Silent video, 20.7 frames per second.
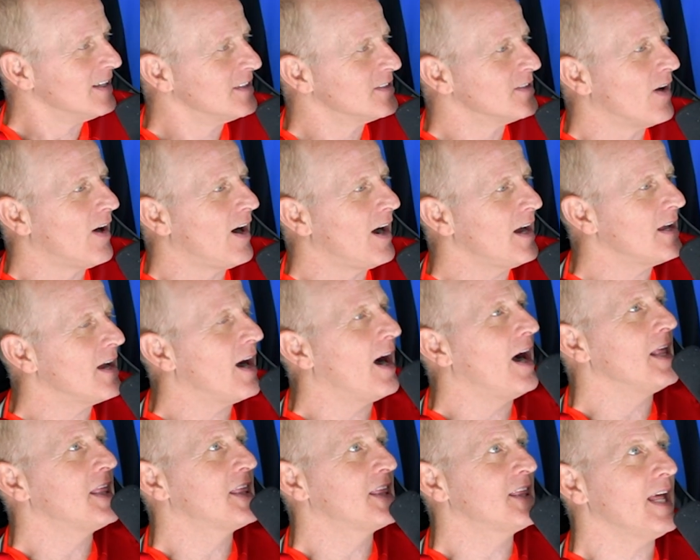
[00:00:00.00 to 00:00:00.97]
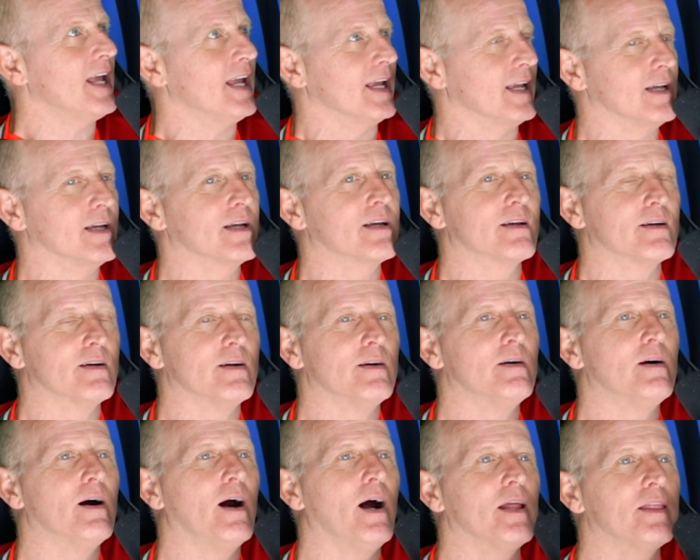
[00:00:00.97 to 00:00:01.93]
So I think
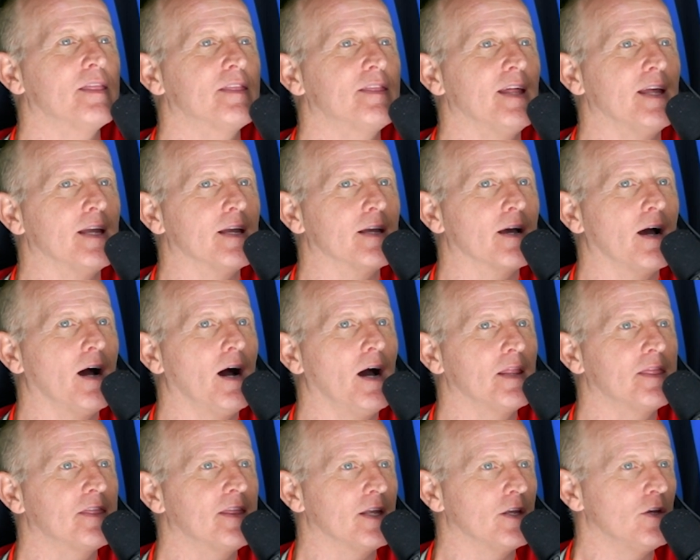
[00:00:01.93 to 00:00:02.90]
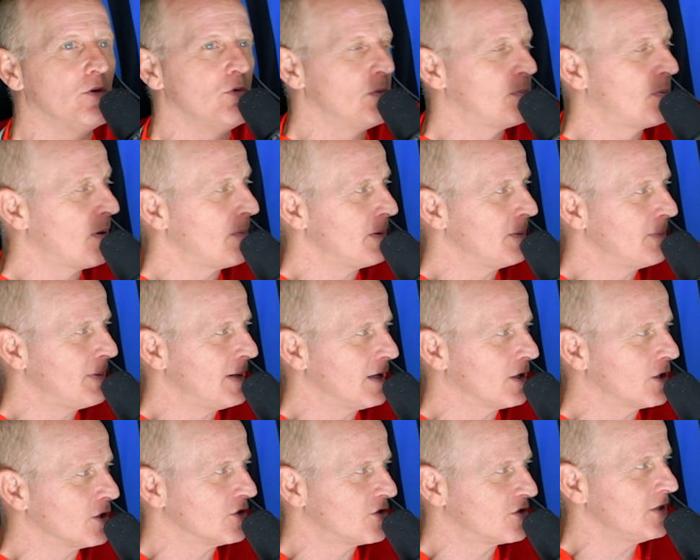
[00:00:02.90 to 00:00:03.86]
you would probably be a
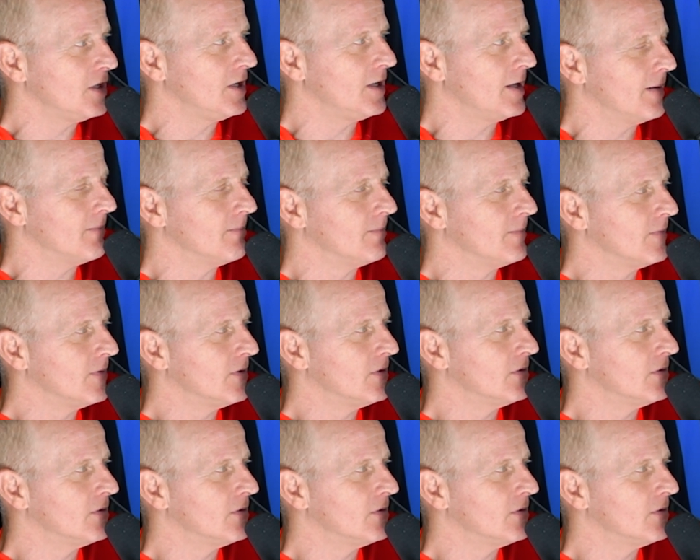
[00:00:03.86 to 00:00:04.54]
CDM,